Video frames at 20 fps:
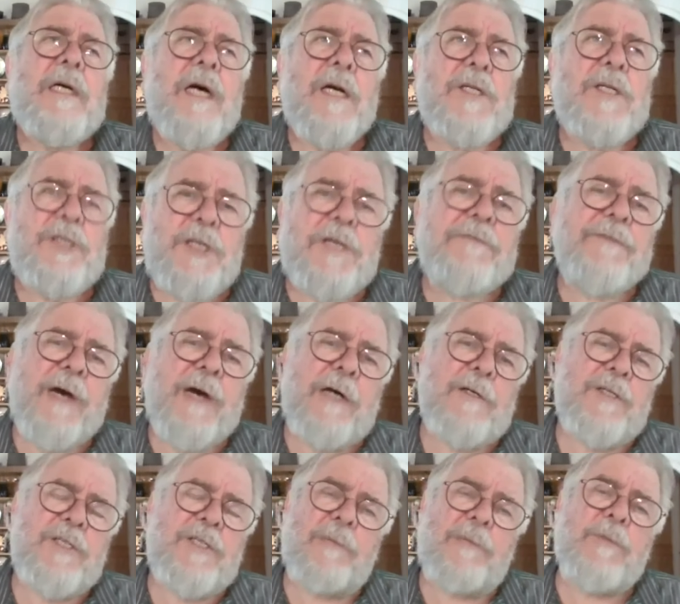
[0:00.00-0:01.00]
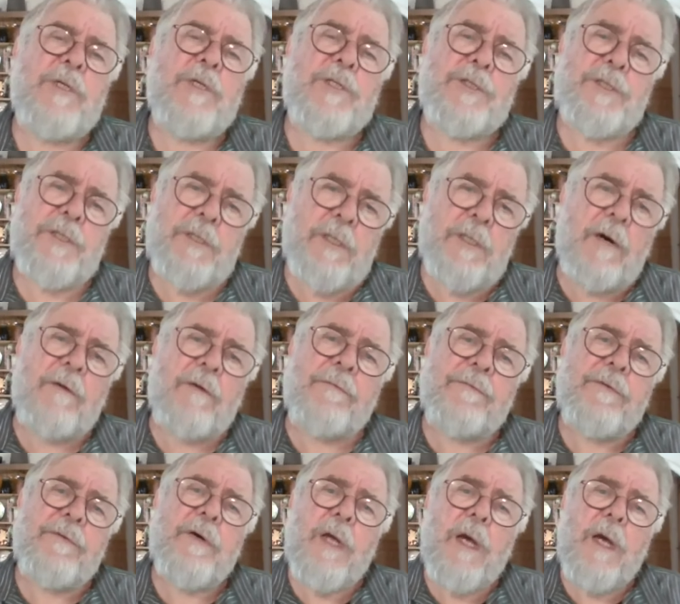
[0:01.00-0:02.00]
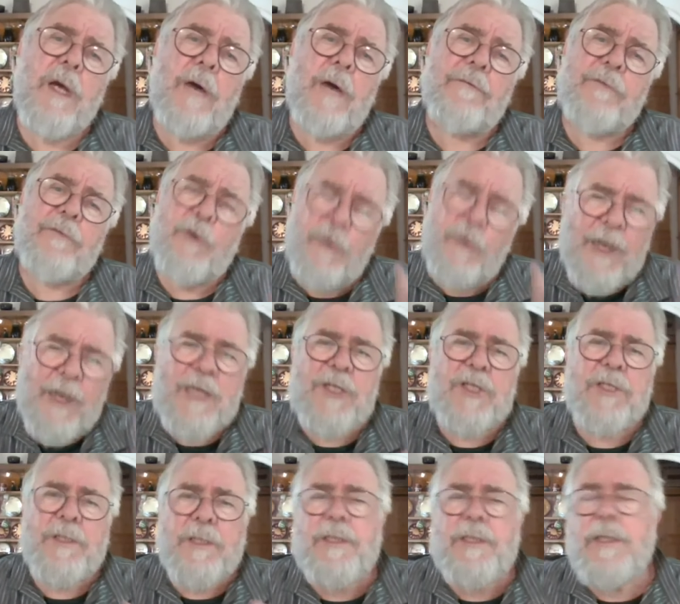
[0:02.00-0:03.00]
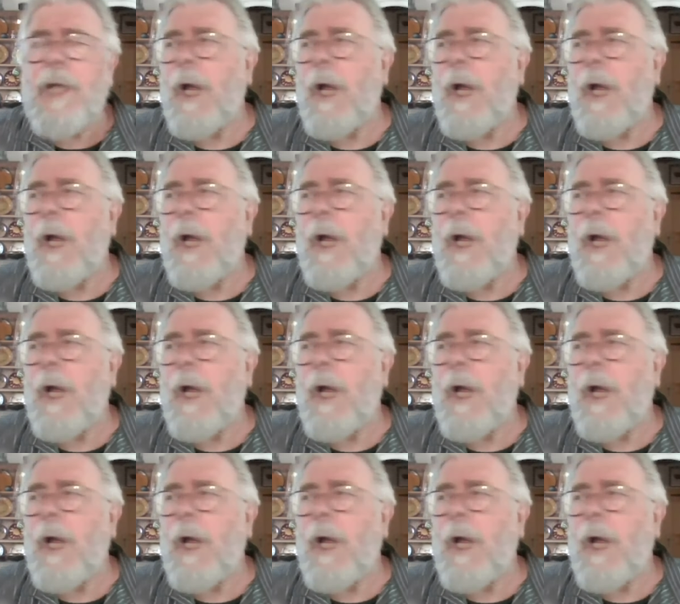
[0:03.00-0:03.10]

and she found a cemetery of cremations.